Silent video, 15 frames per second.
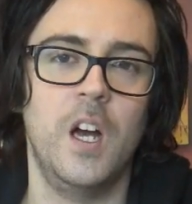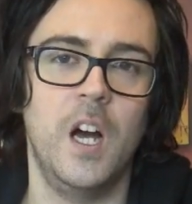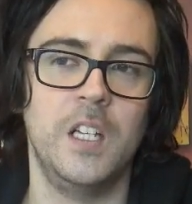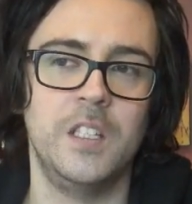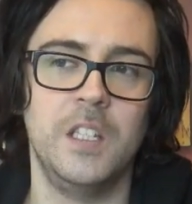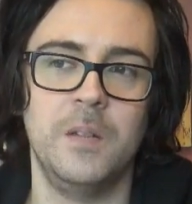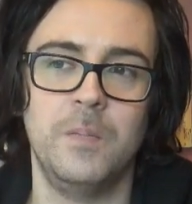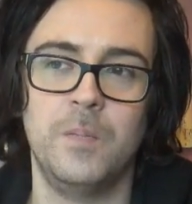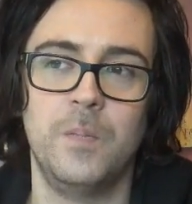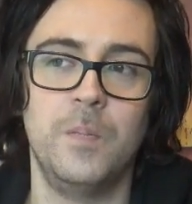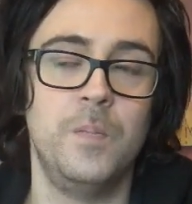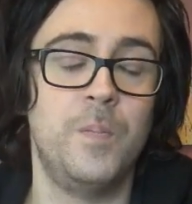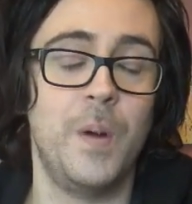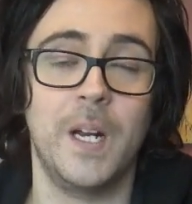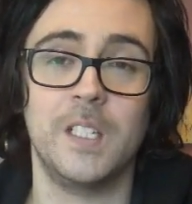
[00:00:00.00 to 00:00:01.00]
and they
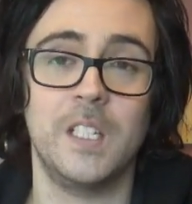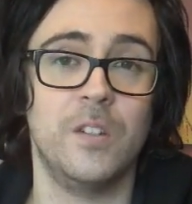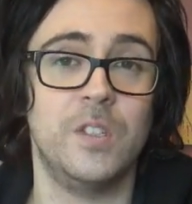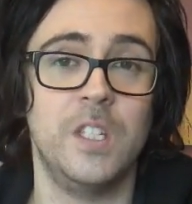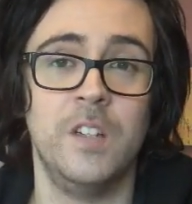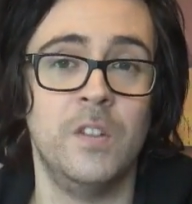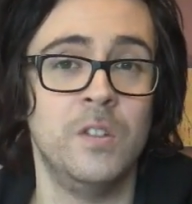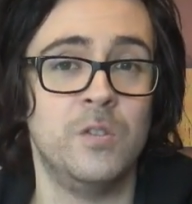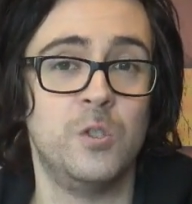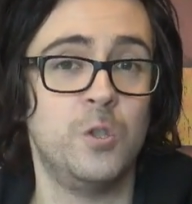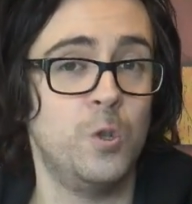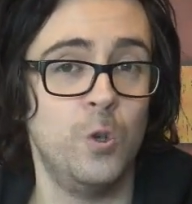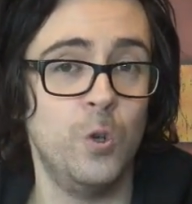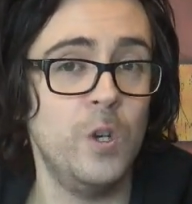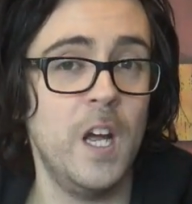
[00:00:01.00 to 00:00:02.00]
bring it down to even
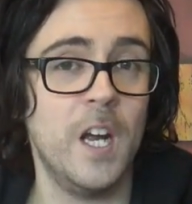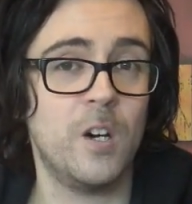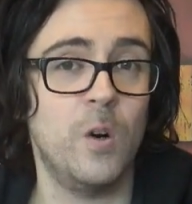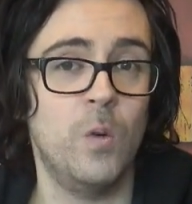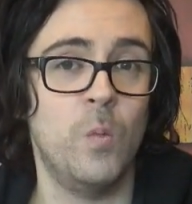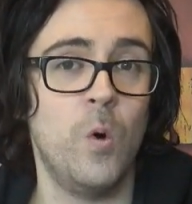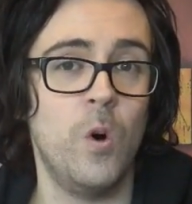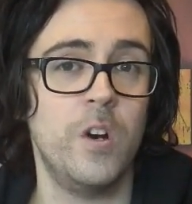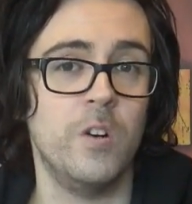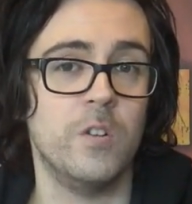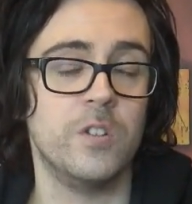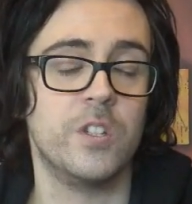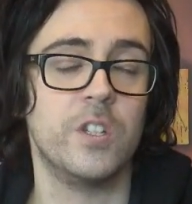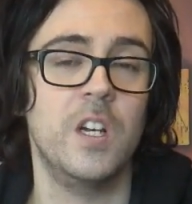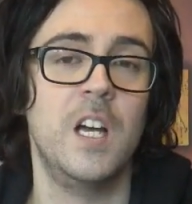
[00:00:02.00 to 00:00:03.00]
2 Necron
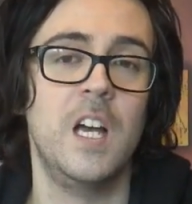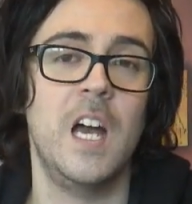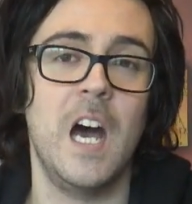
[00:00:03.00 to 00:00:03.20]
warriors,